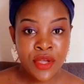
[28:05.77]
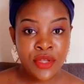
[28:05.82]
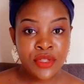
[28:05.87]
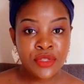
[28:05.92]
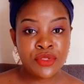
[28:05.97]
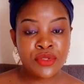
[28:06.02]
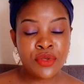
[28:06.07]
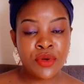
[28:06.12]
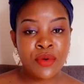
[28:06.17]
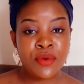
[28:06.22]

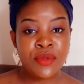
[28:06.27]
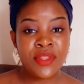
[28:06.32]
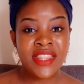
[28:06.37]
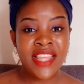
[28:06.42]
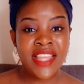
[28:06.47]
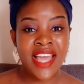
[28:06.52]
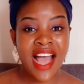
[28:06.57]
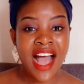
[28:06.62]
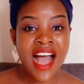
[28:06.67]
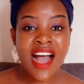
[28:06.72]
So
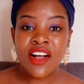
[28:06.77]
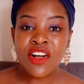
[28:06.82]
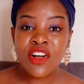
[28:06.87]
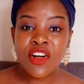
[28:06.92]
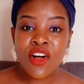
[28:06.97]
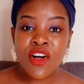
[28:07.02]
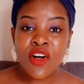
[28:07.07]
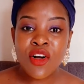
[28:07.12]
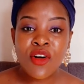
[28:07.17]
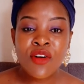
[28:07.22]
the
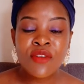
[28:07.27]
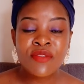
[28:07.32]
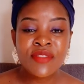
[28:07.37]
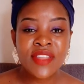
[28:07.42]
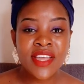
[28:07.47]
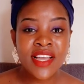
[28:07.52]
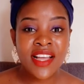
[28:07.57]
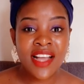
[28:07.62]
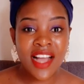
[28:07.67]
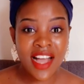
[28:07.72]
uncle of
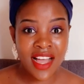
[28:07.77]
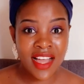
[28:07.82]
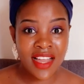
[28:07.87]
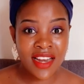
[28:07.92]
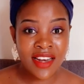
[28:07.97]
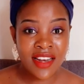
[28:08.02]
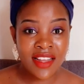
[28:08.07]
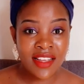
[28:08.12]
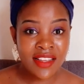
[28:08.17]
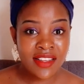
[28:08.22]
the
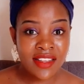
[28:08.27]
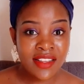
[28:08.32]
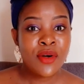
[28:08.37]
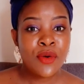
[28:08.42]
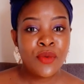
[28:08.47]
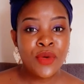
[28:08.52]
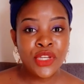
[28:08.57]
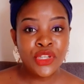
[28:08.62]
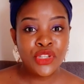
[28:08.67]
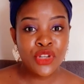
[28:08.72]
girl,
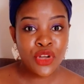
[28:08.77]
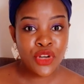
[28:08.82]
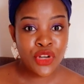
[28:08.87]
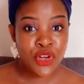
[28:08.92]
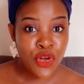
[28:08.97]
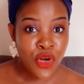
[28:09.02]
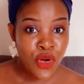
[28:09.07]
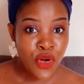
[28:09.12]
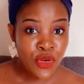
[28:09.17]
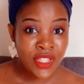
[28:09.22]
we don't
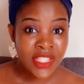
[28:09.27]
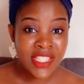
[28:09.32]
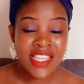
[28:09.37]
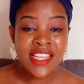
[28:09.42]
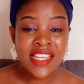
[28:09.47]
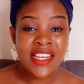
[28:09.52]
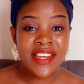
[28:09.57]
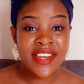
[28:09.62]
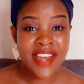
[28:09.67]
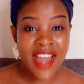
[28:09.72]
know
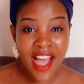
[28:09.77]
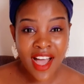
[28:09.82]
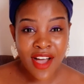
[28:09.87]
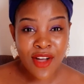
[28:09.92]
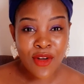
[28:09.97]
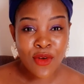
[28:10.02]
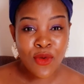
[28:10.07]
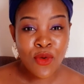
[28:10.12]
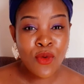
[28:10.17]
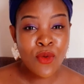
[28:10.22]
till
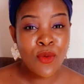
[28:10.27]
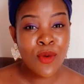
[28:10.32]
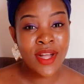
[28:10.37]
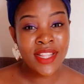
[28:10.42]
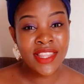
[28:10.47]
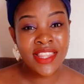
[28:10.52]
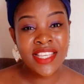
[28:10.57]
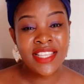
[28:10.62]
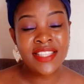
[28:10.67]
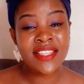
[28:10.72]
now
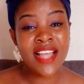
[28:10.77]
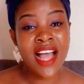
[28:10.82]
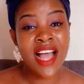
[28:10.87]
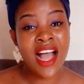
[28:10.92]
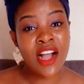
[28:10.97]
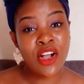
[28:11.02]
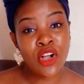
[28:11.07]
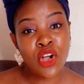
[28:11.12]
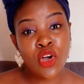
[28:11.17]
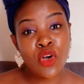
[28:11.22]
what this
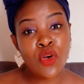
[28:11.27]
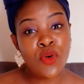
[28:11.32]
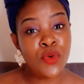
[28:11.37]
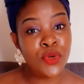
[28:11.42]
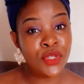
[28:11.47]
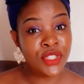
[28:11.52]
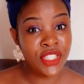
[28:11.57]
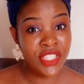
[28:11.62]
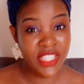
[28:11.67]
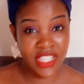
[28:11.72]

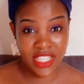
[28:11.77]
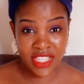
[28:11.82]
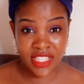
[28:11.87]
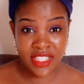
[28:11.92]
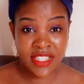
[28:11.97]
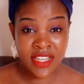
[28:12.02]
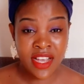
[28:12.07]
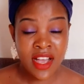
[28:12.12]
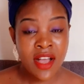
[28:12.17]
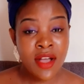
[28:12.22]
uncle did.